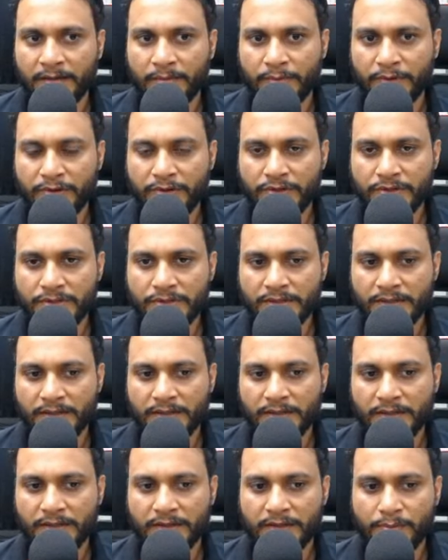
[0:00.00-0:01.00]
Because
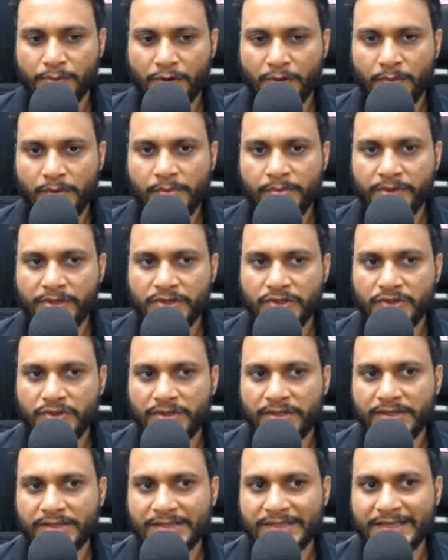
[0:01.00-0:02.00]
the problem
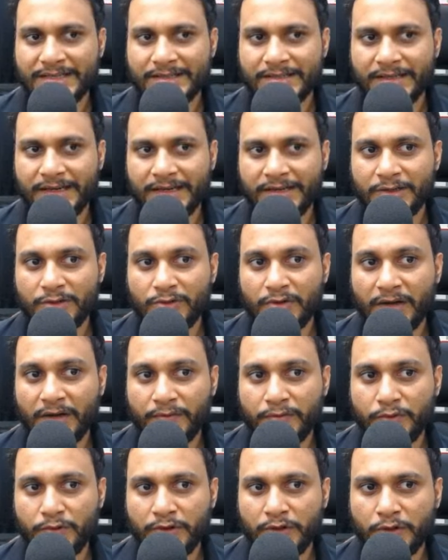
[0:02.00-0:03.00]
constraint says that you
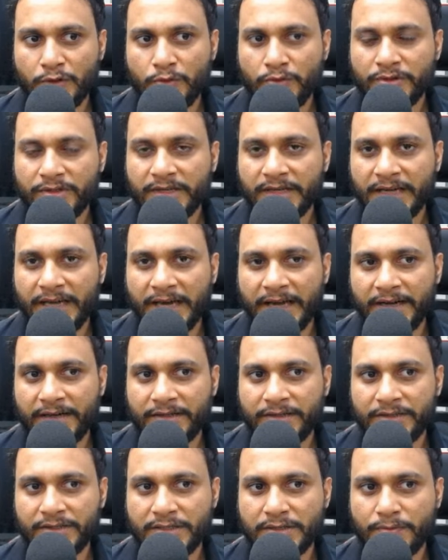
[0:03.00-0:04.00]
have to include the
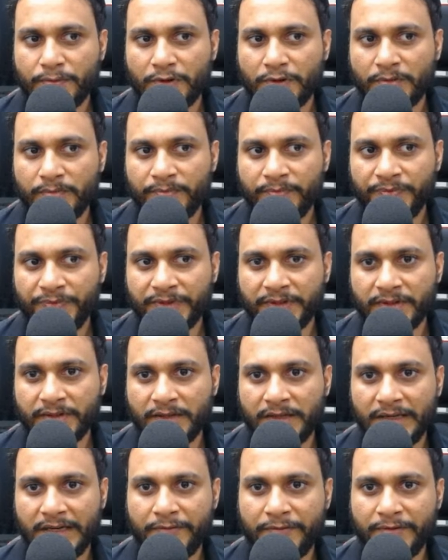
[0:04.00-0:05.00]
characters from
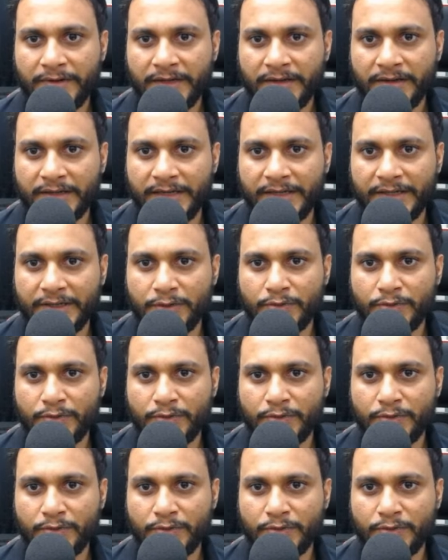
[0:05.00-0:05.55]
left and right.